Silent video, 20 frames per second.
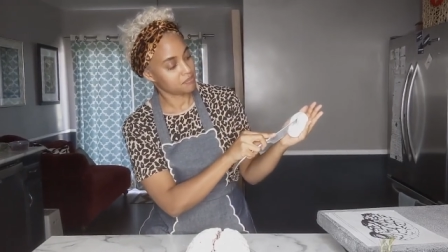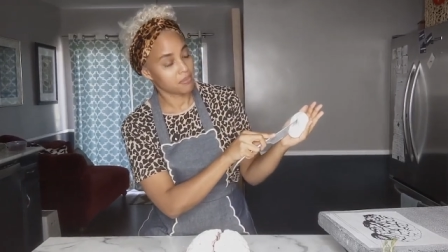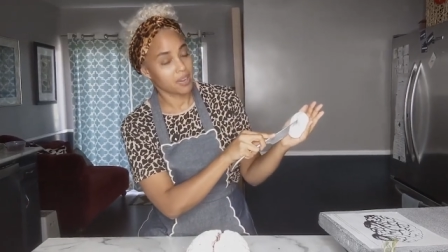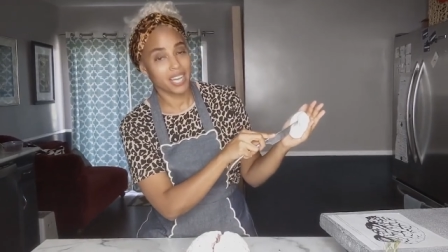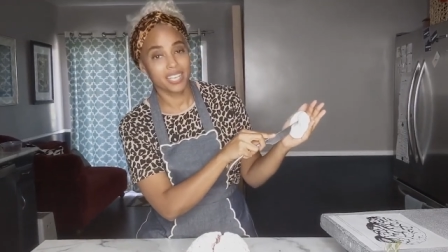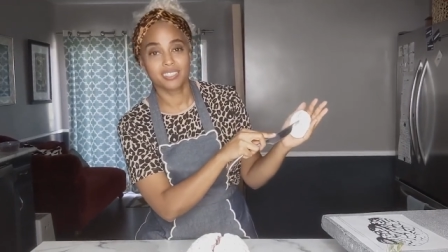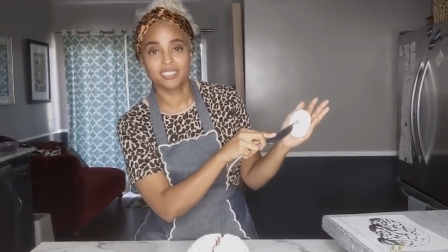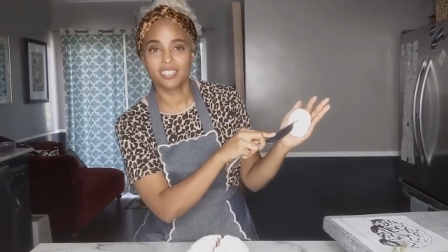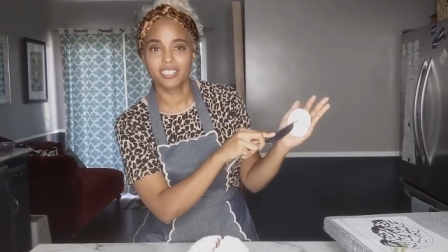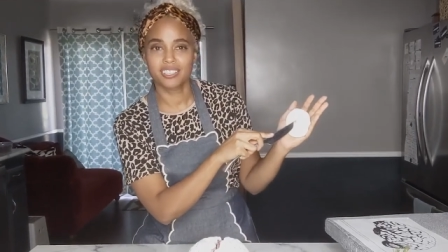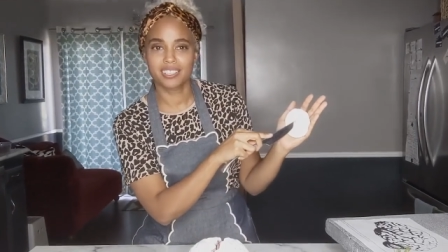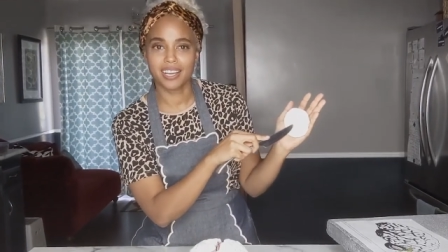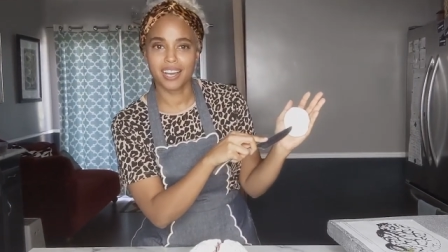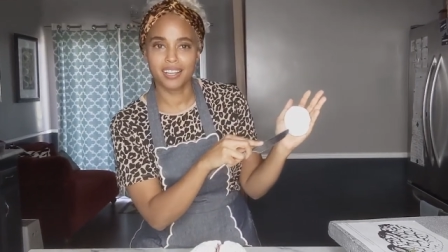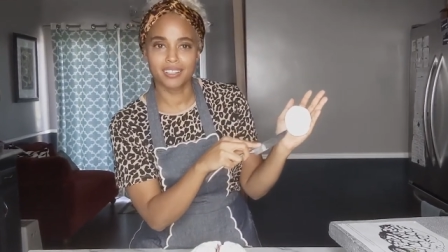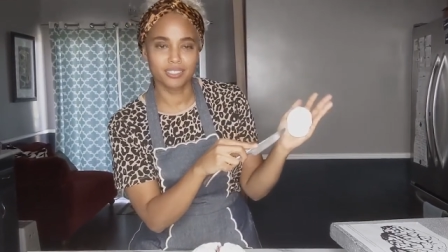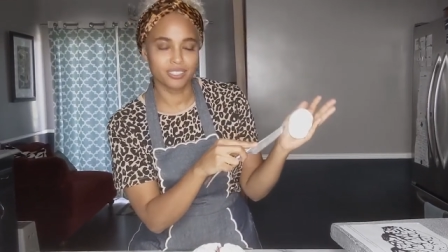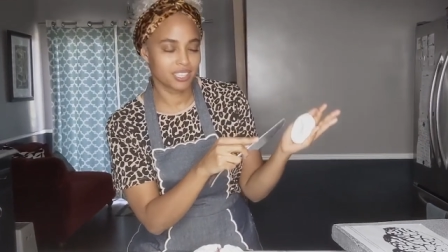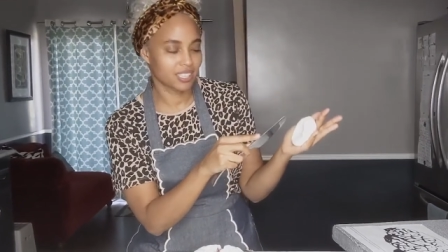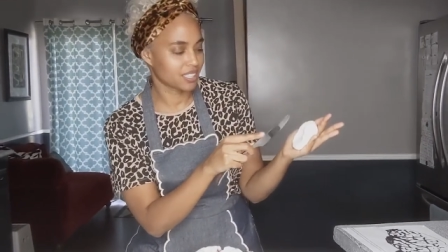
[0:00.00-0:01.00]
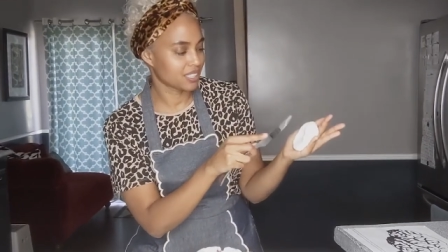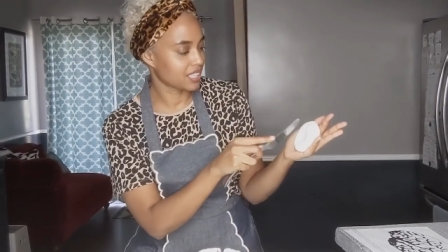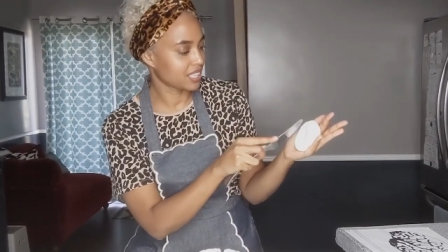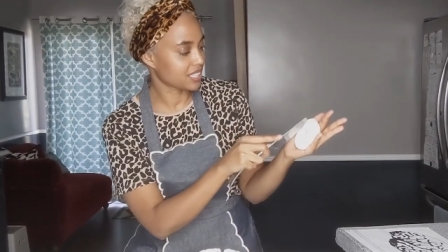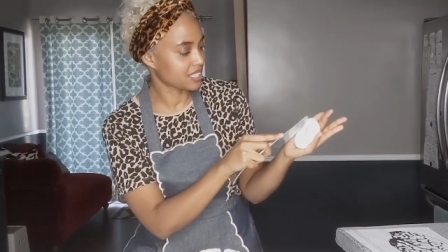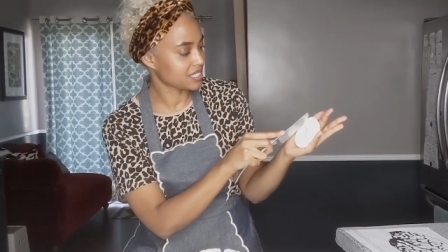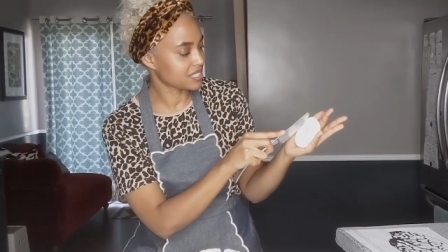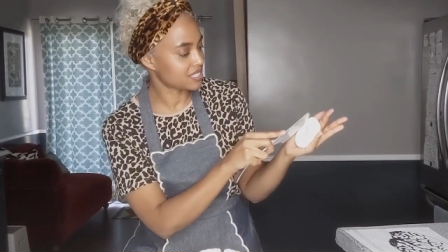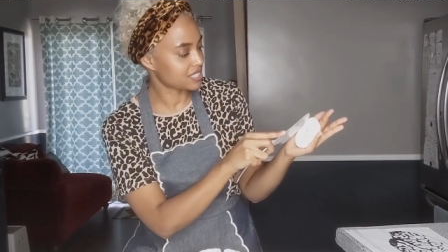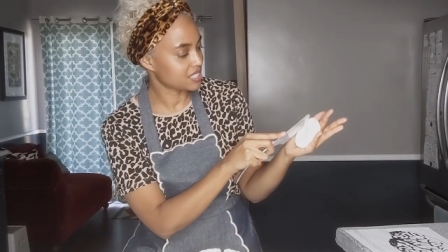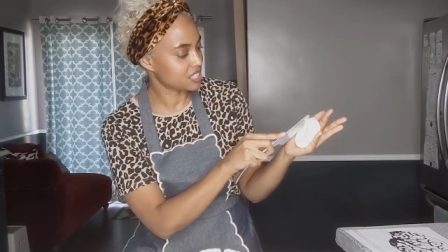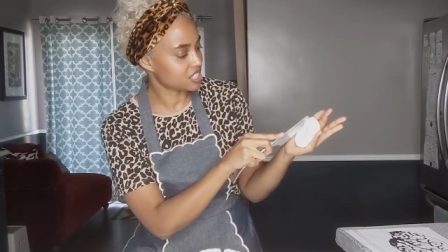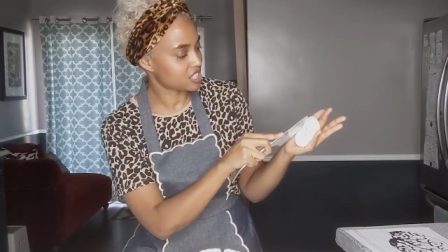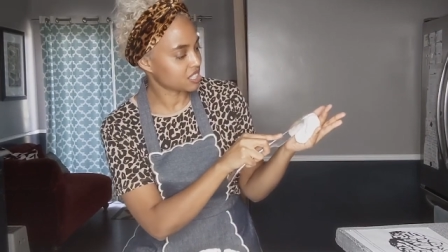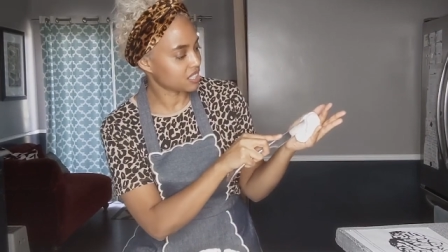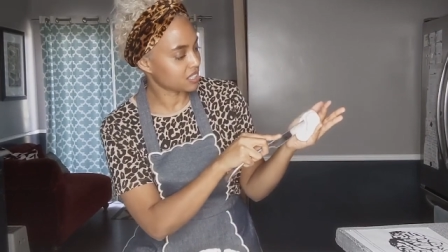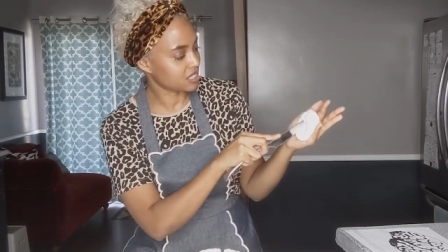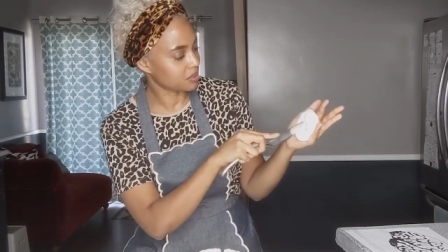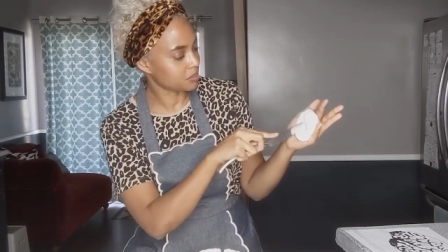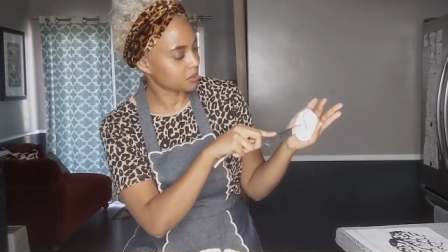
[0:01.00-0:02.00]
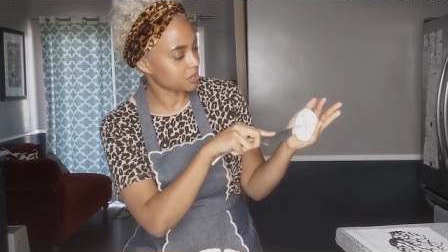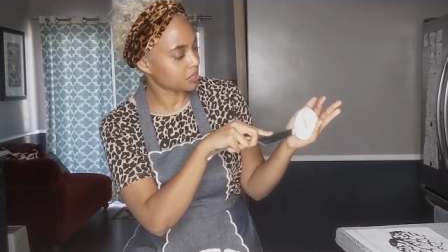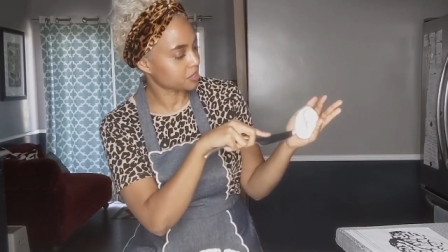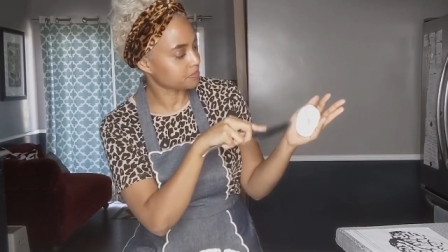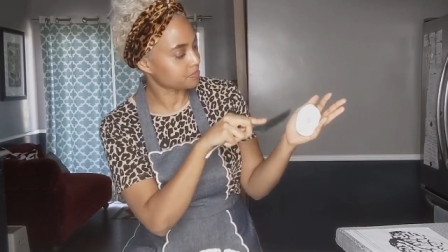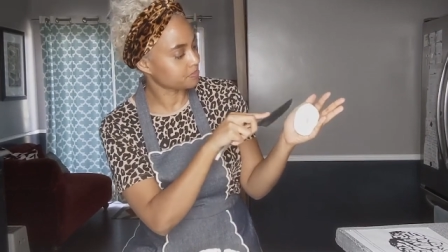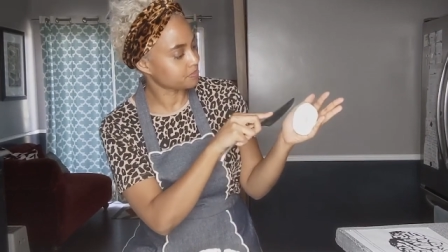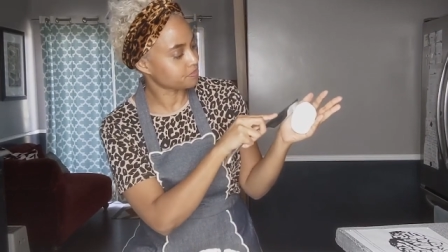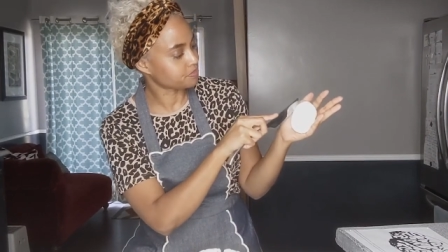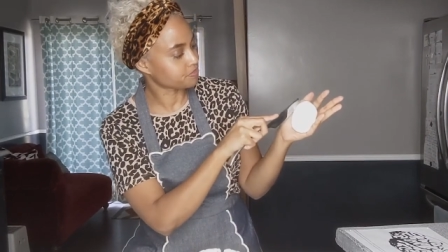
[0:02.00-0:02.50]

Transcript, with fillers: might turn out looking like a seashell, but